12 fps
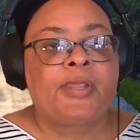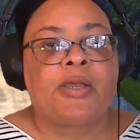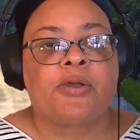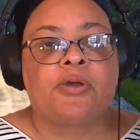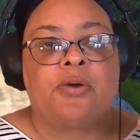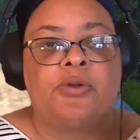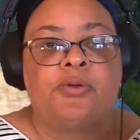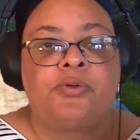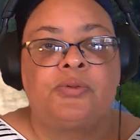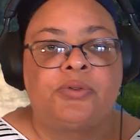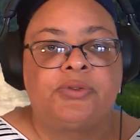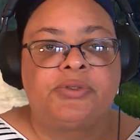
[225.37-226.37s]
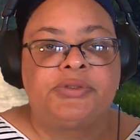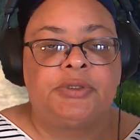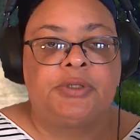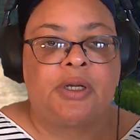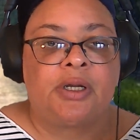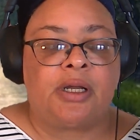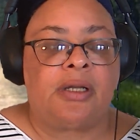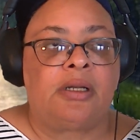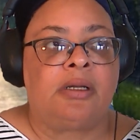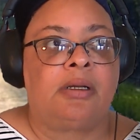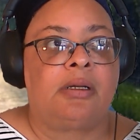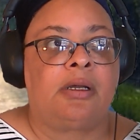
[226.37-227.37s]
go to Google,
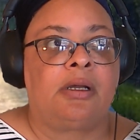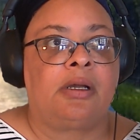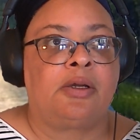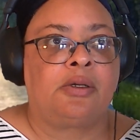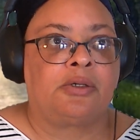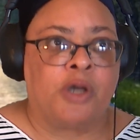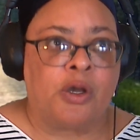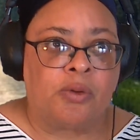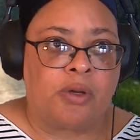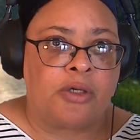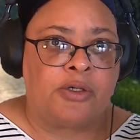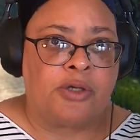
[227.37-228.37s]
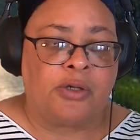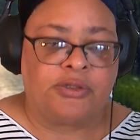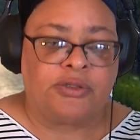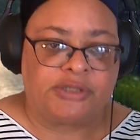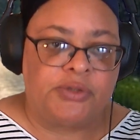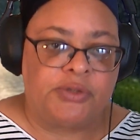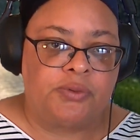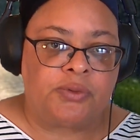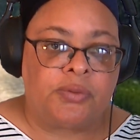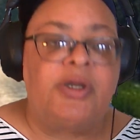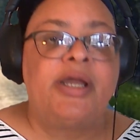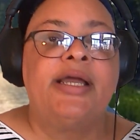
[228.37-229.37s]
go to Google